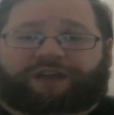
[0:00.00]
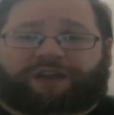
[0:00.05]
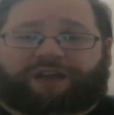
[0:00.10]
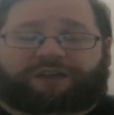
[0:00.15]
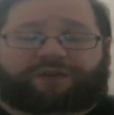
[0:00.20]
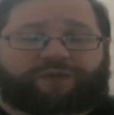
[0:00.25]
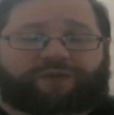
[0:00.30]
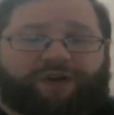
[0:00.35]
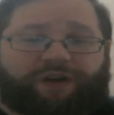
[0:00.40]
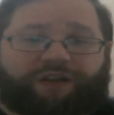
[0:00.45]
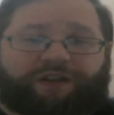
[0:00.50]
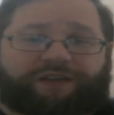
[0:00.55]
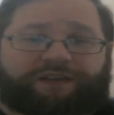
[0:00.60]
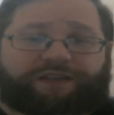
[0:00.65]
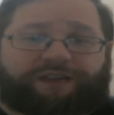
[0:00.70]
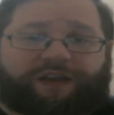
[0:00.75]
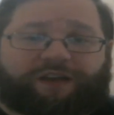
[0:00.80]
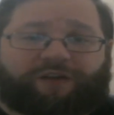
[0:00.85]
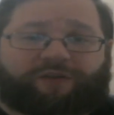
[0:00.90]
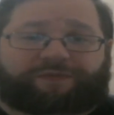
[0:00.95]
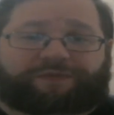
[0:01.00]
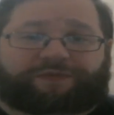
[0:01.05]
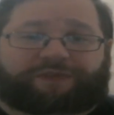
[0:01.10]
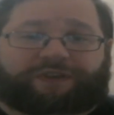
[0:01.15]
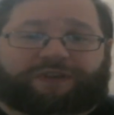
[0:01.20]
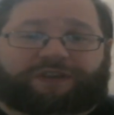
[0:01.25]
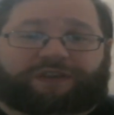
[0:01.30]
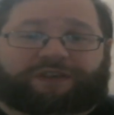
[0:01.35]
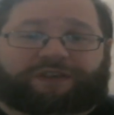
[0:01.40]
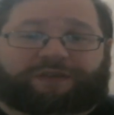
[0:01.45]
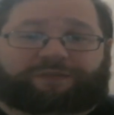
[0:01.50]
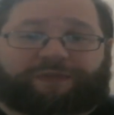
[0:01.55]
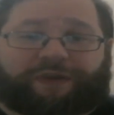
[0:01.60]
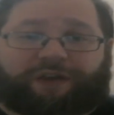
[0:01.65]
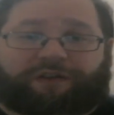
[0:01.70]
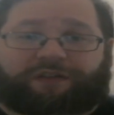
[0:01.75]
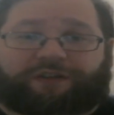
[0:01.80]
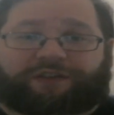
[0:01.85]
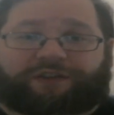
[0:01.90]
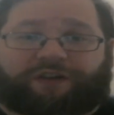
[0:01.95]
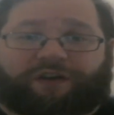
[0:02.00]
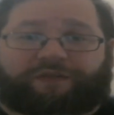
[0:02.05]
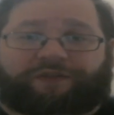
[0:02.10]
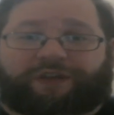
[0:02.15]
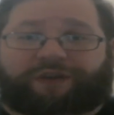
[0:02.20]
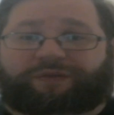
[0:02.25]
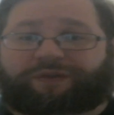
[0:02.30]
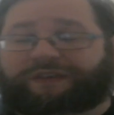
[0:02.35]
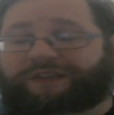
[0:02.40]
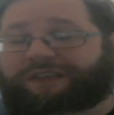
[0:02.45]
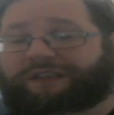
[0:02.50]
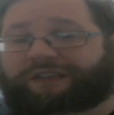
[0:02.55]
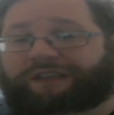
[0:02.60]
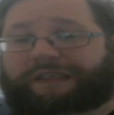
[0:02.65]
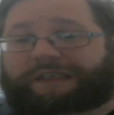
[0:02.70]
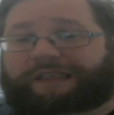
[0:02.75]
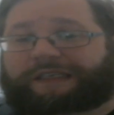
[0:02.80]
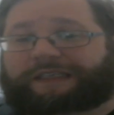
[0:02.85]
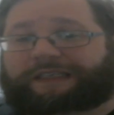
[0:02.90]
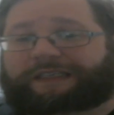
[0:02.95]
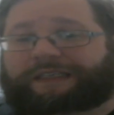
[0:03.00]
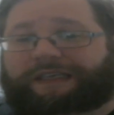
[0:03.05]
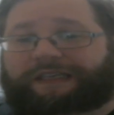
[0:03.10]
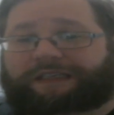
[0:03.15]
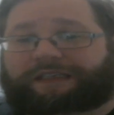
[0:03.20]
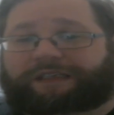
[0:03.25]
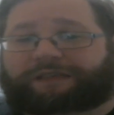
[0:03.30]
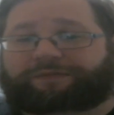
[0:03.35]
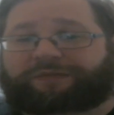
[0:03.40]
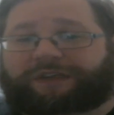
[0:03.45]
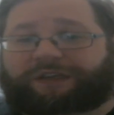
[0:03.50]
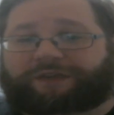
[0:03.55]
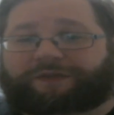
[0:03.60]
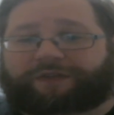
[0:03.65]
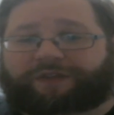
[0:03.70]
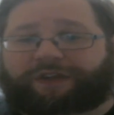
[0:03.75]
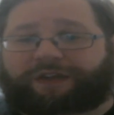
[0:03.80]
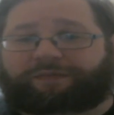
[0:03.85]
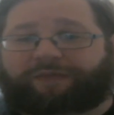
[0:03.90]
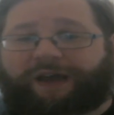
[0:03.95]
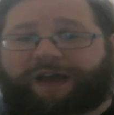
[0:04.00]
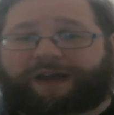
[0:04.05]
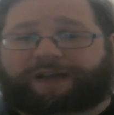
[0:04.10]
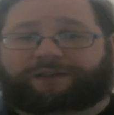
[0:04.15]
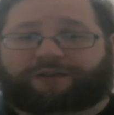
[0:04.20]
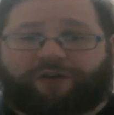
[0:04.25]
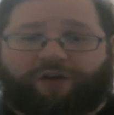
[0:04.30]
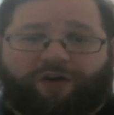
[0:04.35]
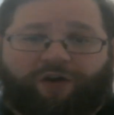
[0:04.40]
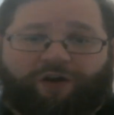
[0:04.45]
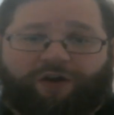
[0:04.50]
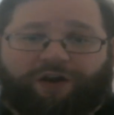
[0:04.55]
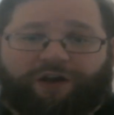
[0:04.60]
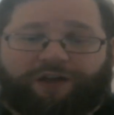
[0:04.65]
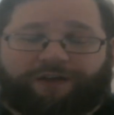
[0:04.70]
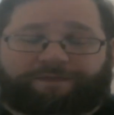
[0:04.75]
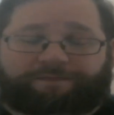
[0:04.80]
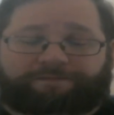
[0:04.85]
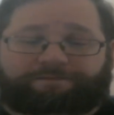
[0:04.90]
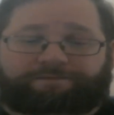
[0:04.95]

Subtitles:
as well as help spirits of the recently deceased peacefully pass on.